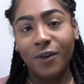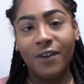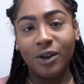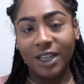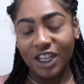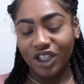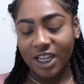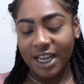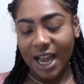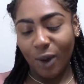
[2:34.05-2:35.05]

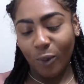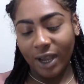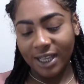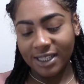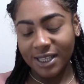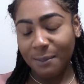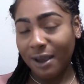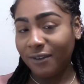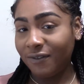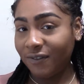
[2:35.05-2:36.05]
foundation, I went into
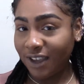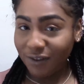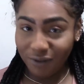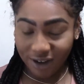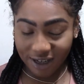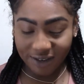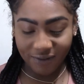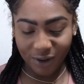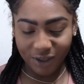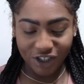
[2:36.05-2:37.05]
my favorite
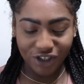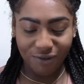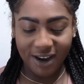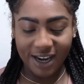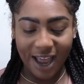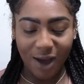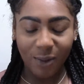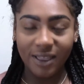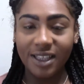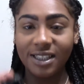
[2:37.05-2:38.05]
foundation right
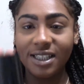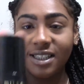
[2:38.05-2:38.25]
now, and this is